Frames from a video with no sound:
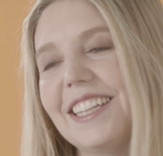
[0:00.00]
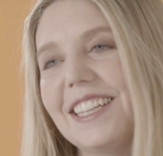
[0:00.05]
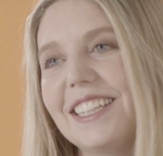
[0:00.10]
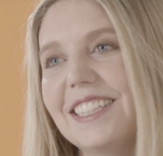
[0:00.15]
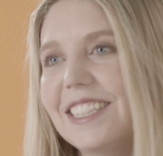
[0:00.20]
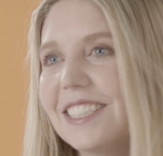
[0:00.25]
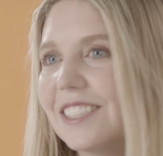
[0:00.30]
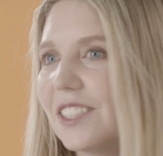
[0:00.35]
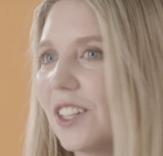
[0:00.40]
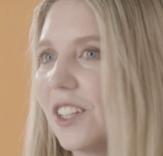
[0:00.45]

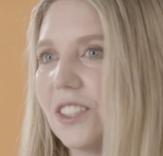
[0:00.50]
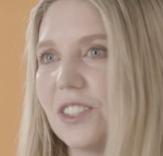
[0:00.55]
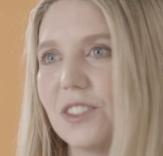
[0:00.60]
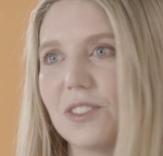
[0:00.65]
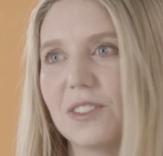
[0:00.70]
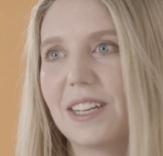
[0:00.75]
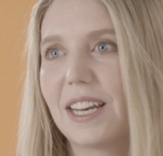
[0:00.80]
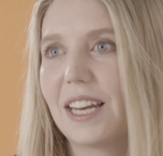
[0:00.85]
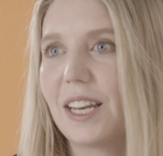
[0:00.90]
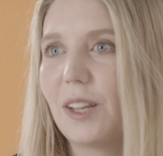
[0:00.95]
You just got to
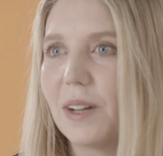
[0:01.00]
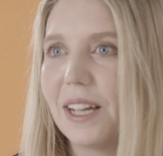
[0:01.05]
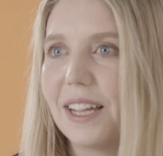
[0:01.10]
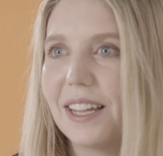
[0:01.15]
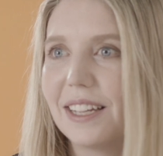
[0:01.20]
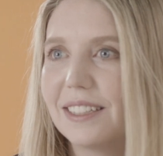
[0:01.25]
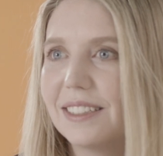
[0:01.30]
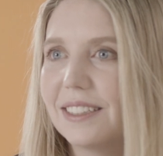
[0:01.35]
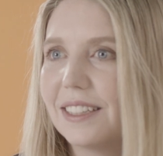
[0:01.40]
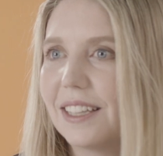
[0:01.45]
do it
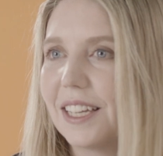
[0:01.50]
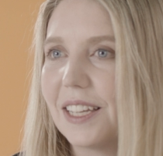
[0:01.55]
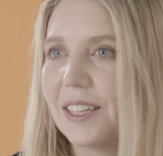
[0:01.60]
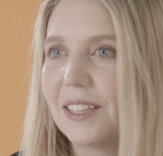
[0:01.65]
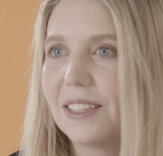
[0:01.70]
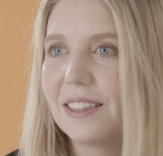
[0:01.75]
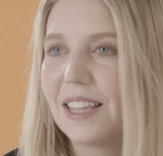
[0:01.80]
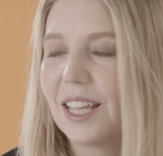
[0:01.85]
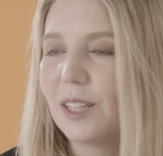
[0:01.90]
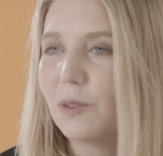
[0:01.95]
anyway. Like,
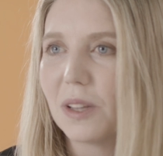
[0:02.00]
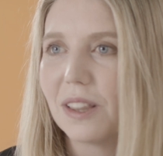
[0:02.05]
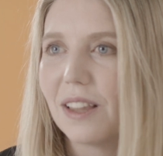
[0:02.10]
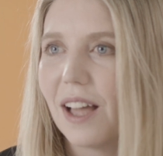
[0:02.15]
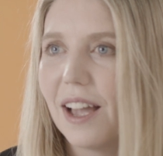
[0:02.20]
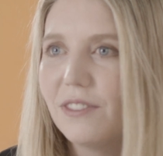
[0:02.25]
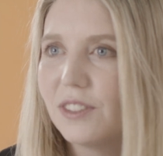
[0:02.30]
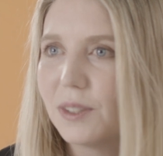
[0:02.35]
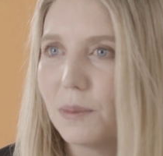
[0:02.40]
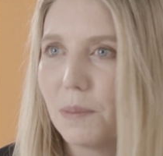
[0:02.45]
that's what
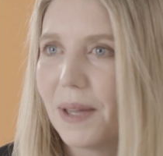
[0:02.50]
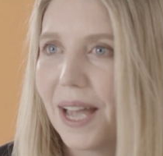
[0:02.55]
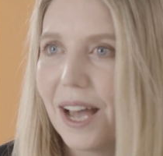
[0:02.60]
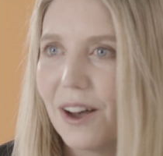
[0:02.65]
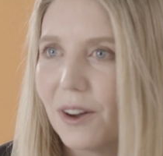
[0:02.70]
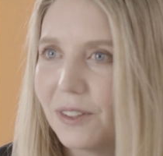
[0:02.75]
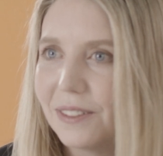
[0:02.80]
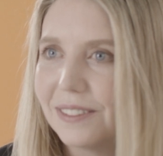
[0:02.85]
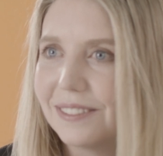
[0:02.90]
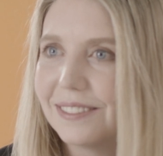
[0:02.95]
life's
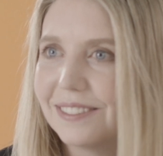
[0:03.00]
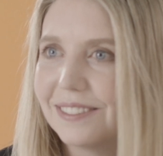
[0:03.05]
about.